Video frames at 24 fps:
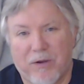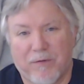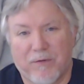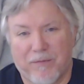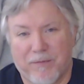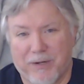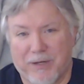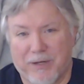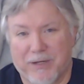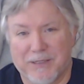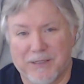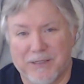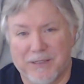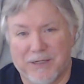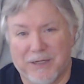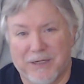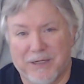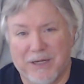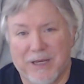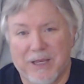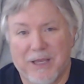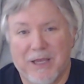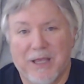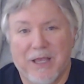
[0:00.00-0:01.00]
from an
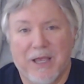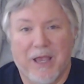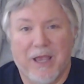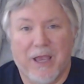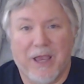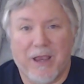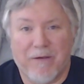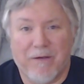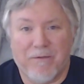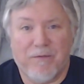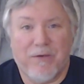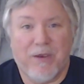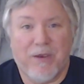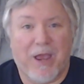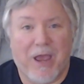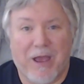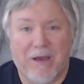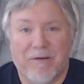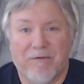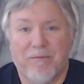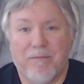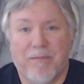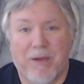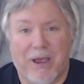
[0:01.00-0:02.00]
incident if you
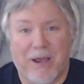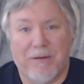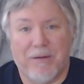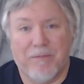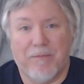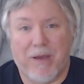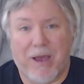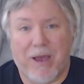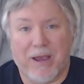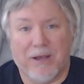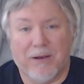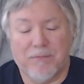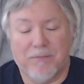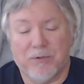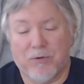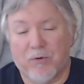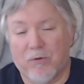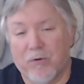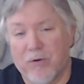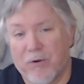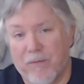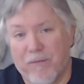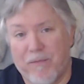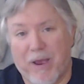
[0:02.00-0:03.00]
have bad backups,
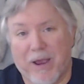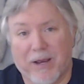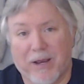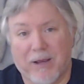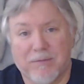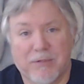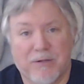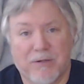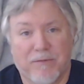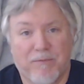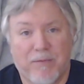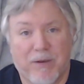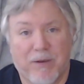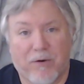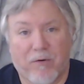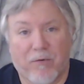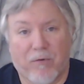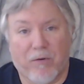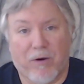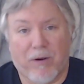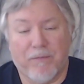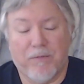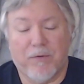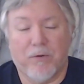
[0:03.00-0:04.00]
or your backups have been
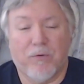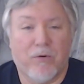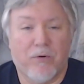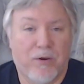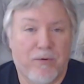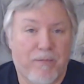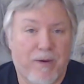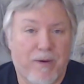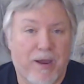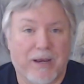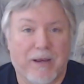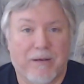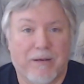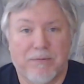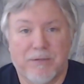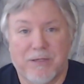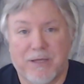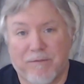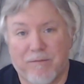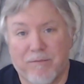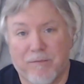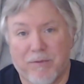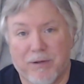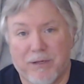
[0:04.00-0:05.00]
corrupt, or your backups
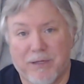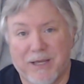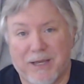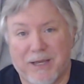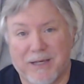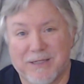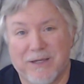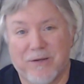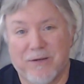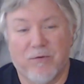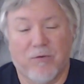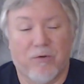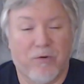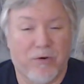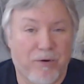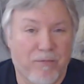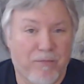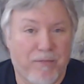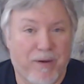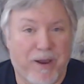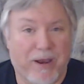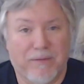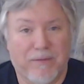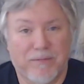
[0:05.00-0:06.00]
haven't been tested, or your
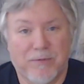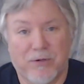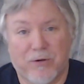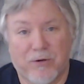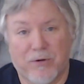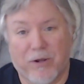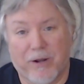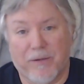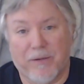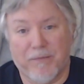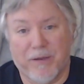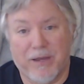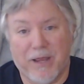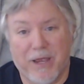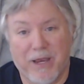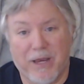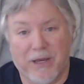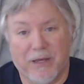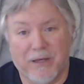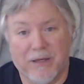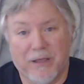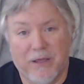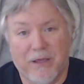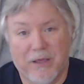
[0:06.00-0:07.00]
backups are not up to
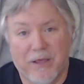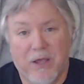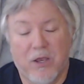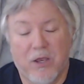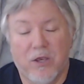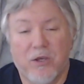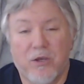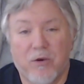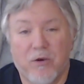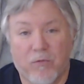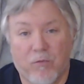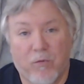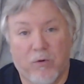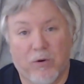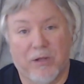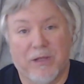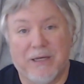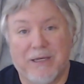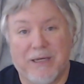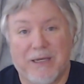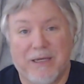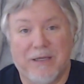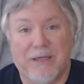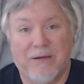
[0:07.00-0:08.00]
date. You
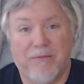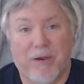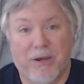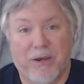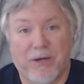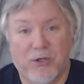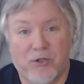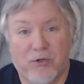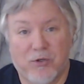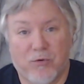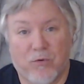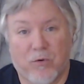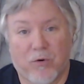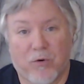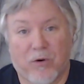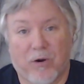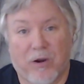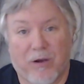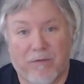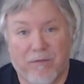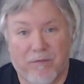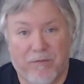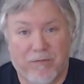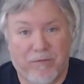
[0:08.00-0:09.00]
really need to make sure
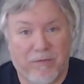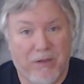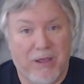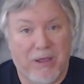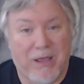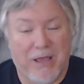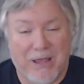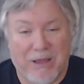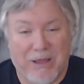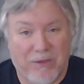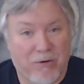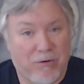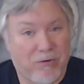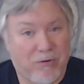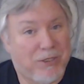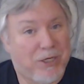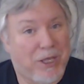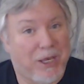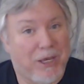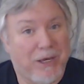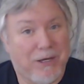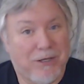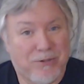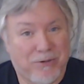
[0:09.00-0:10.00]
of those
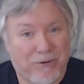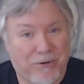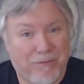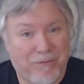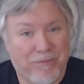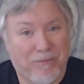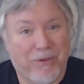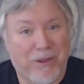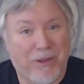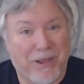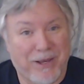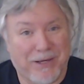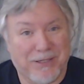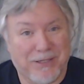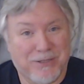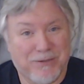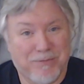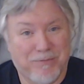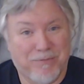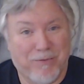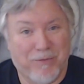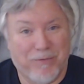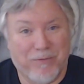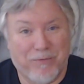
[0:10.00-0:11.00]
things are in place
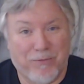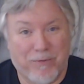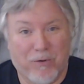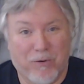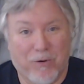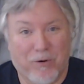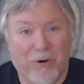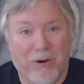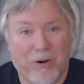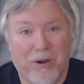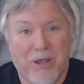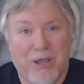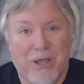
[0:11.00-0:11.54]
before